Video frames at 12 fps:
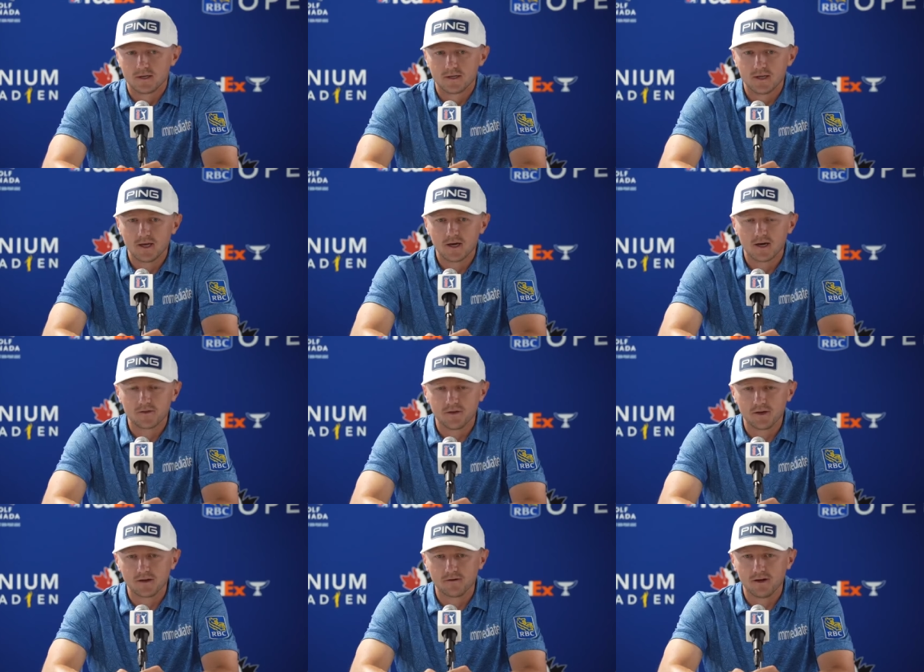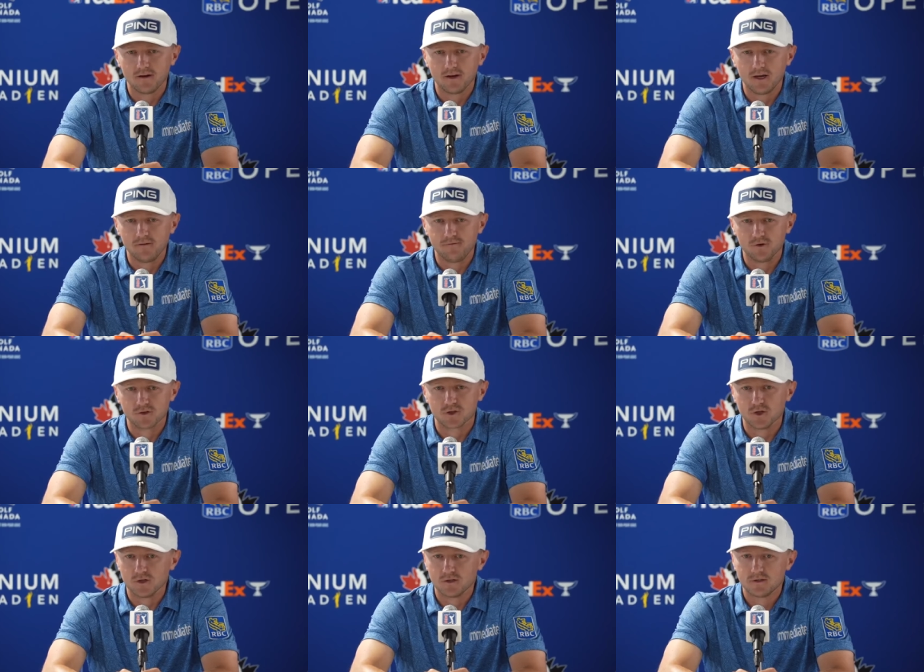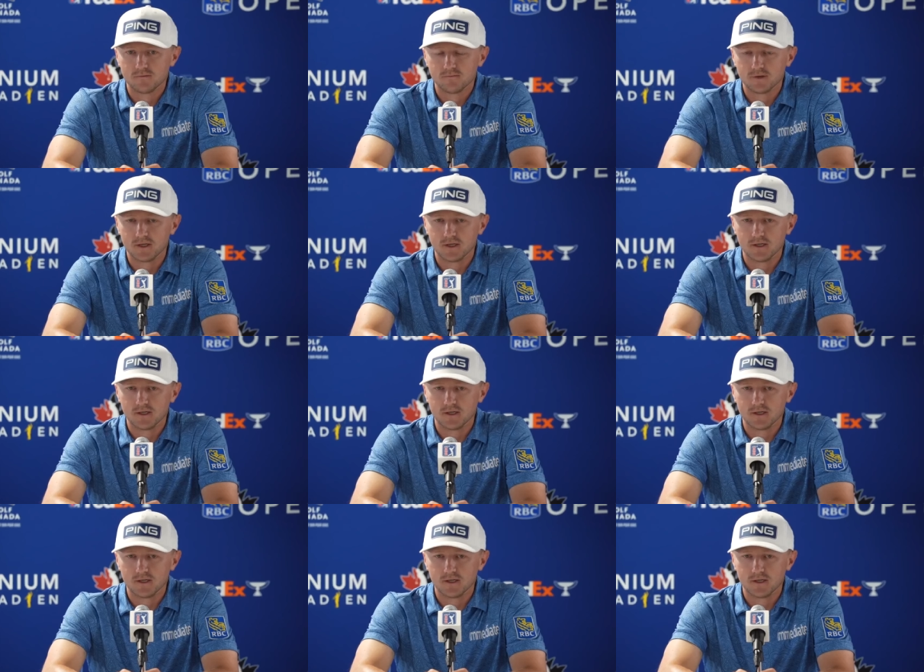Yeah, I think it feels good. You